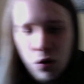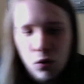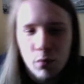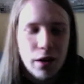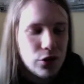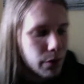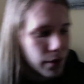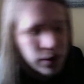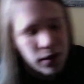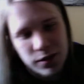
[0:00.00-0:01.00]
all match up. I
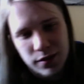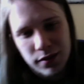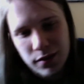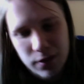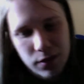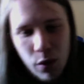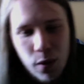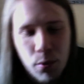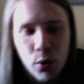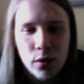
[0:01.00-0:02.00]
think that's so
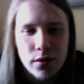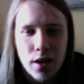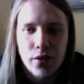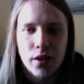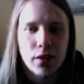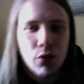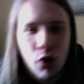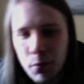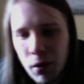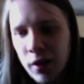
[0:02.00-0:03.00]
important to have it in the
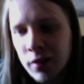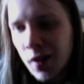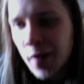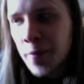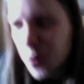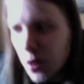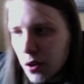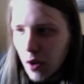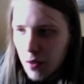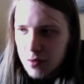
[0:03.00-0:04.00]
right place.
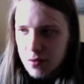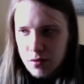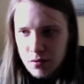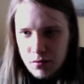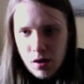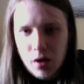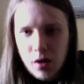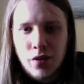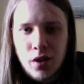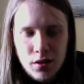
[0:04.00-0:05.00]
You know, there's I could
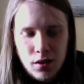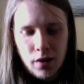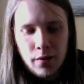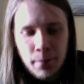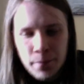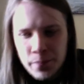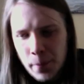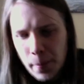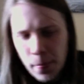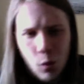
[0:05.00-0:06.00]
have easily gone
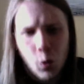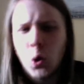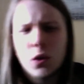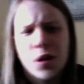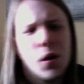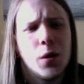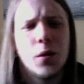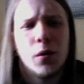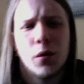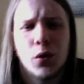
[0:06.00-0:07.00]
auto
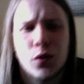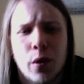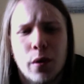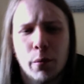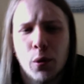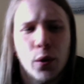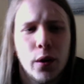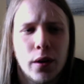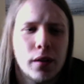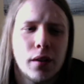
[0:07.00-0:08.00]

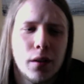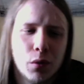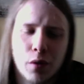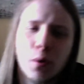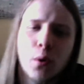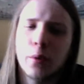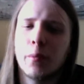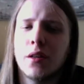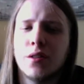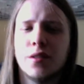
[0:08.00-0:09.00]
import and it would have put all the
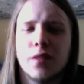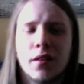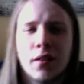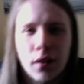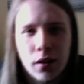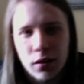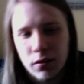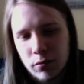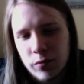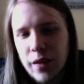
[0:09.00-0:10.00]
pictures in
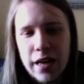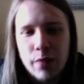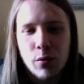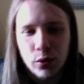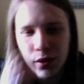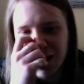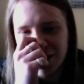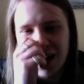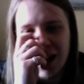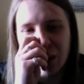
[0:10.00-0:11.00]
name order, let's
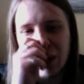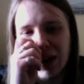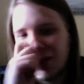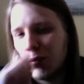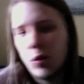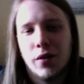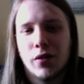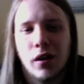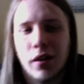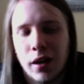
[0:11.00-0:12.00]
say, or whatever
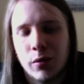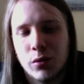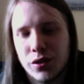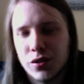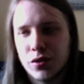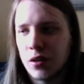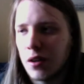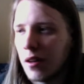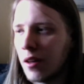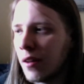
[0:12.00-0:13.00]
like that. It would have just done
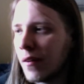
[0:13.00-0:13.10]
like that.